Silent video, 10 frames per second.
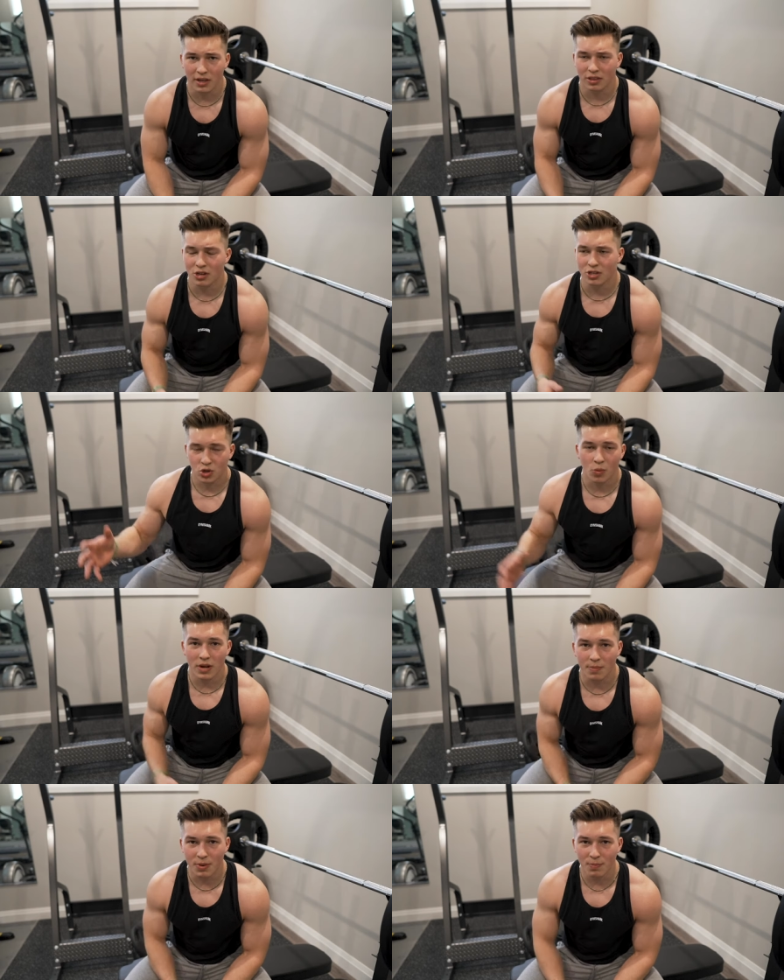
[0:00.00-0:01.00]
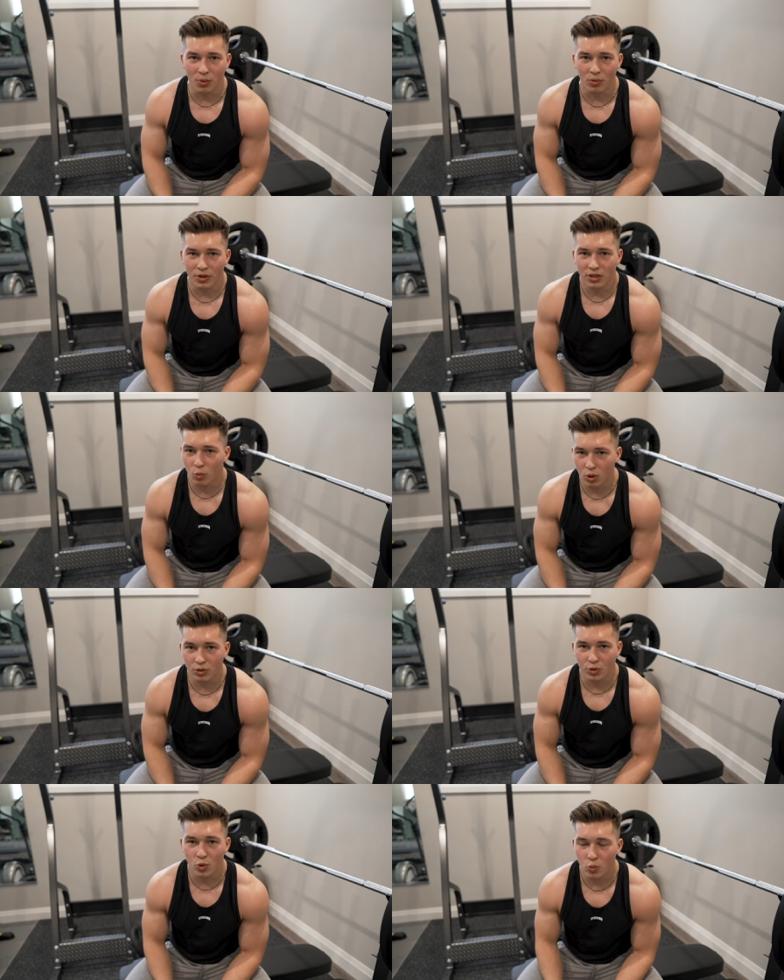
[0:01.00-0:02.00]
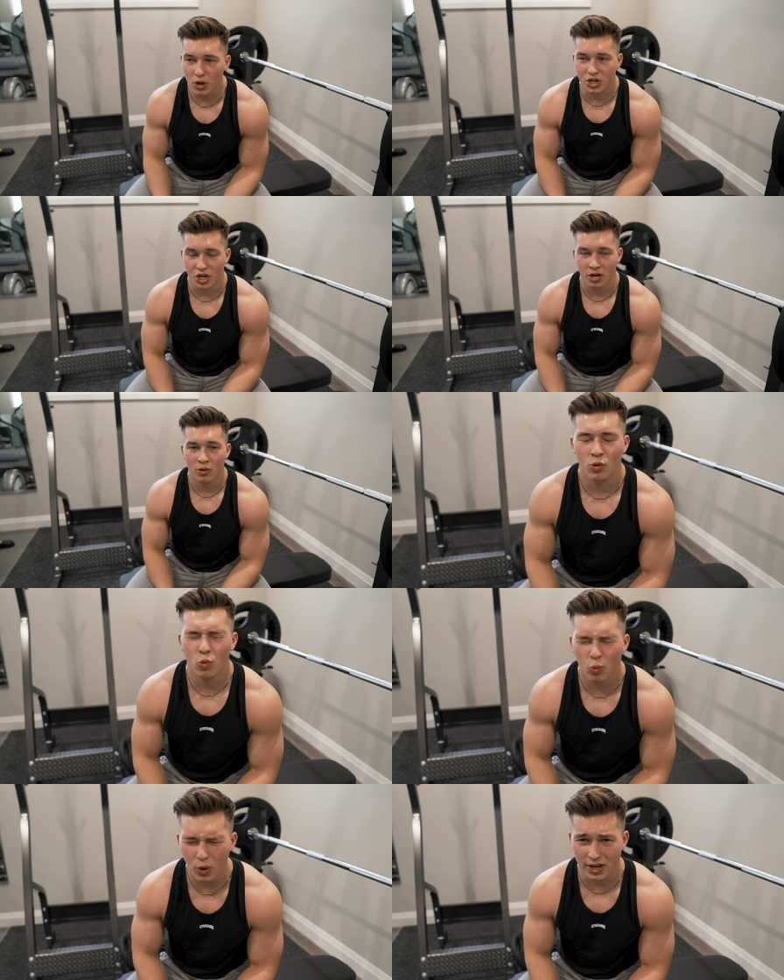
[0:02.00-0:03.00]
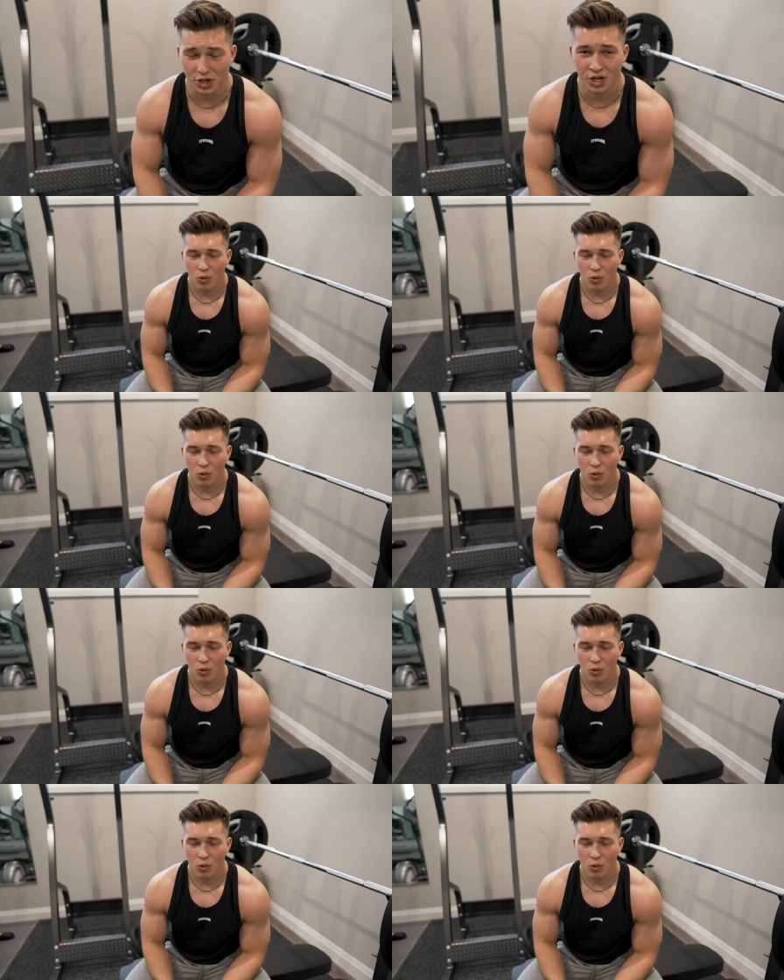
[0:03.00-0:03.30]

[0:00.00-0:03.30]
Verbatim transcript: Like there's so many people in the world who wish who wish,